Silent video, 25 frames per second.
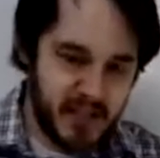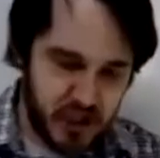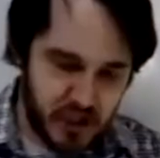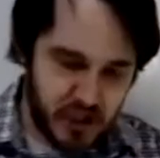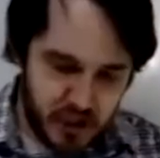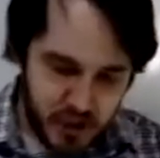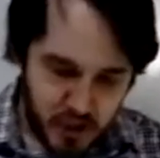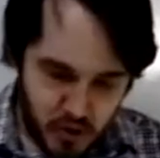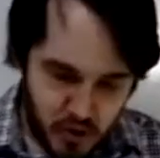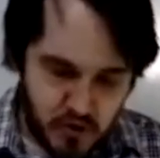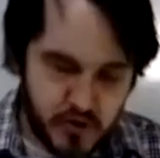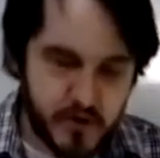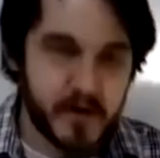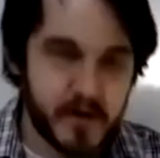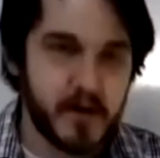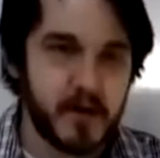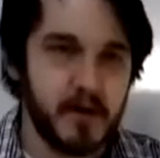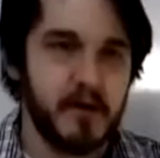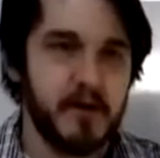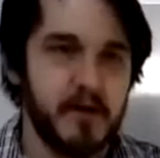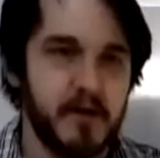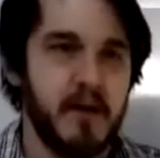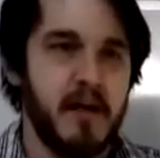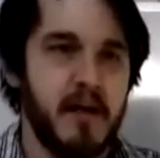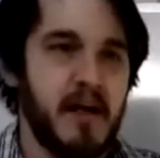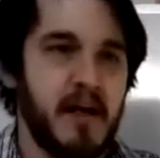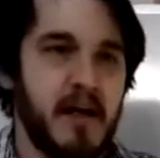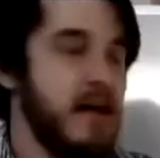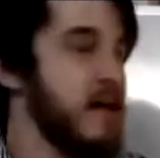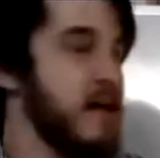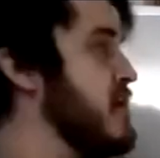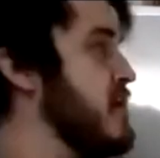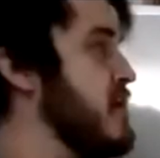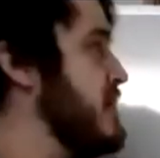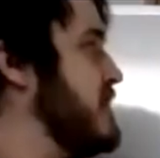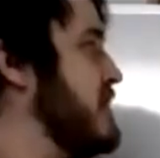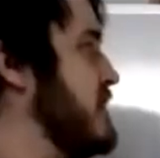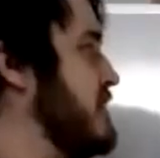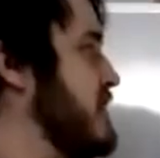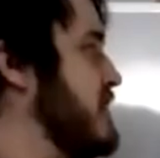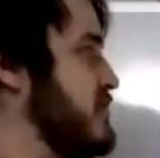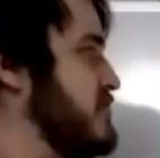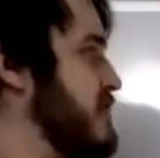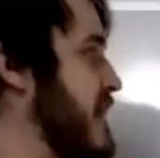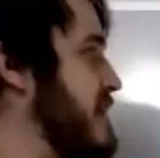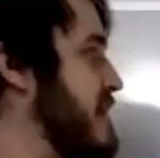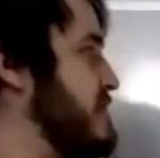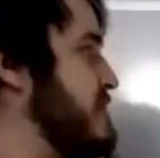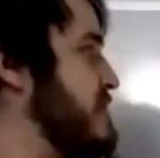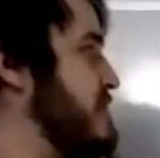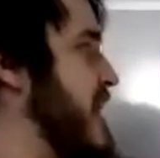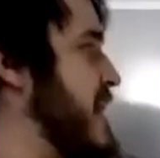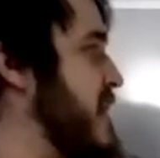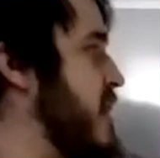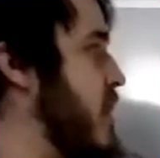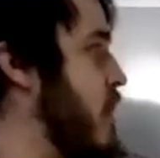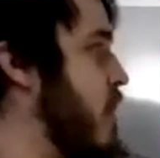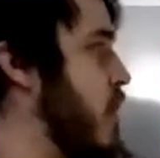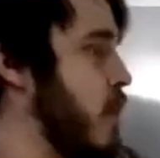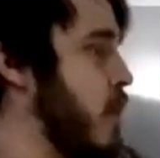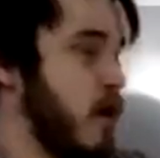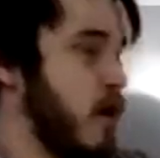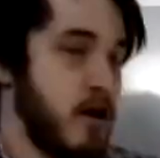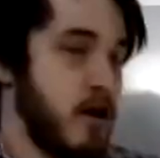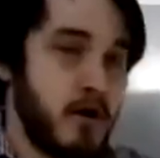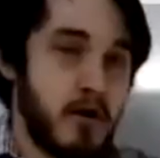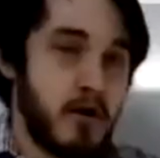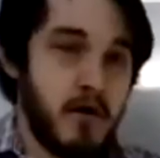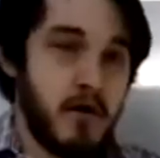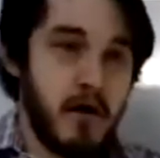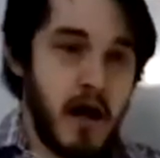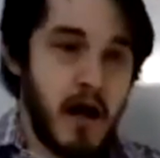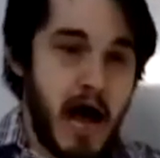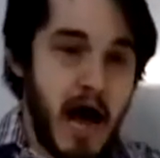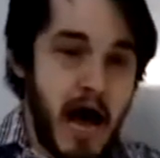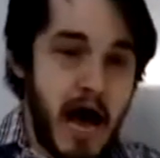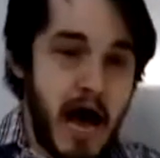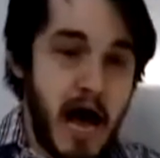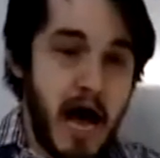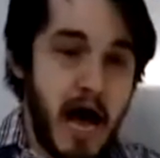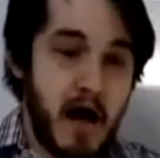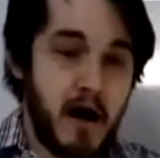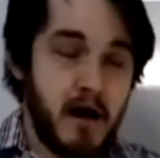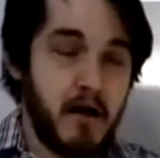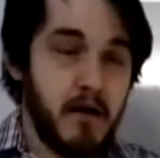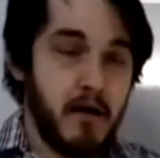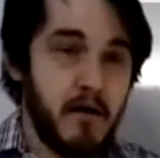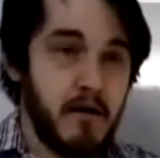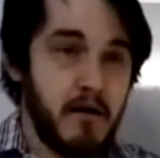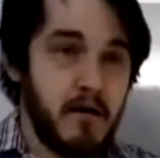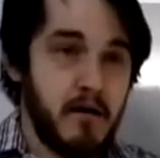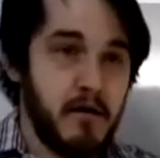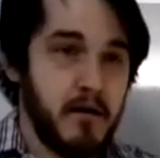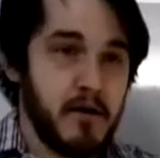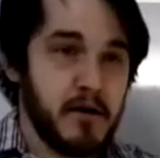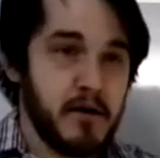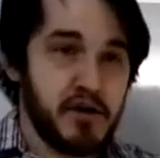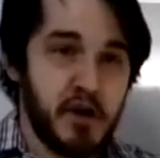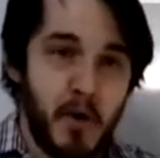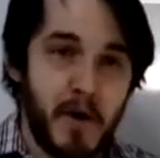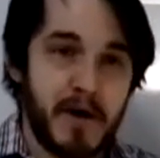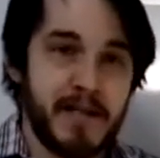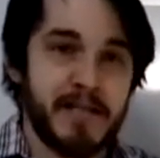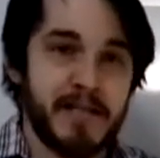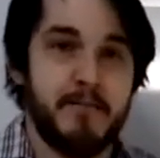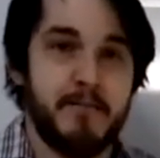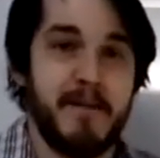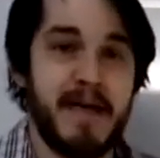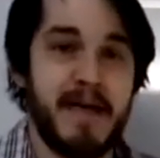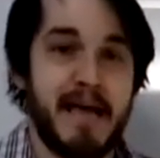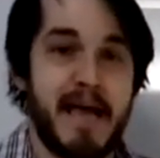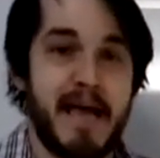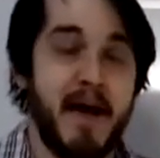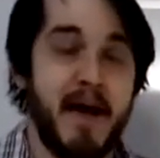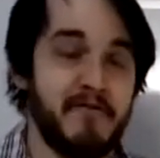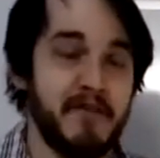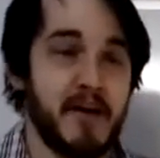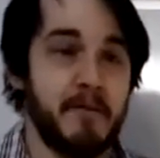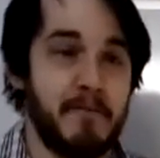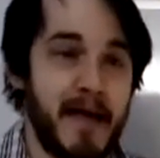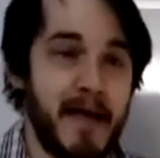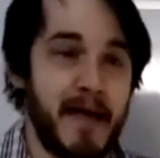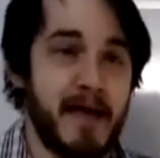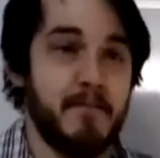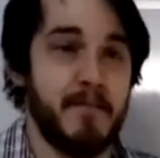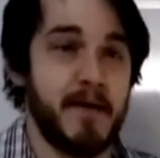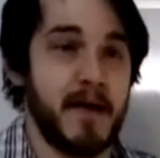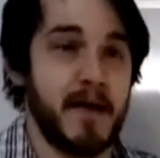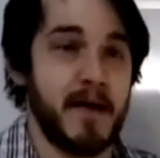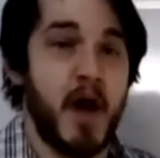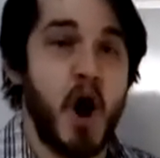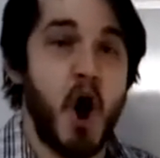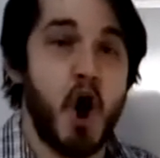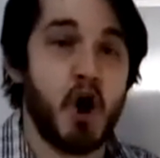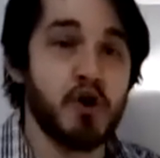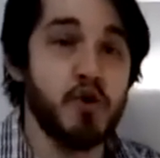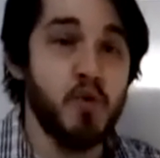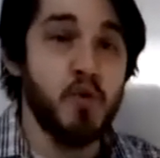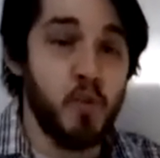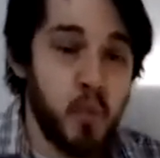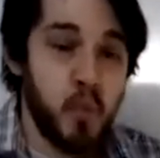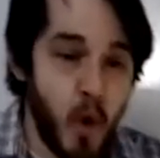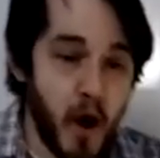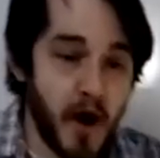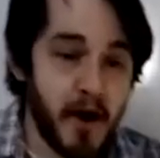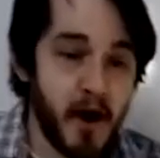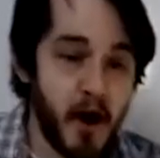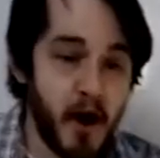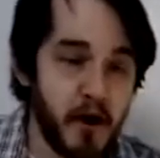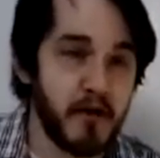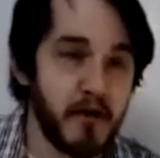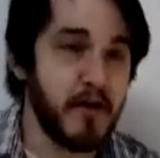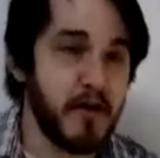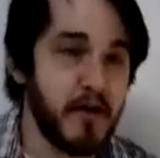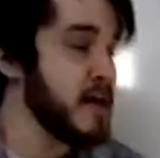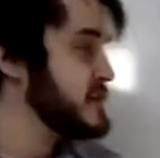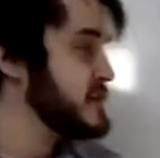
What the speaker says: certain that they are going to be having a baby? Are you 100?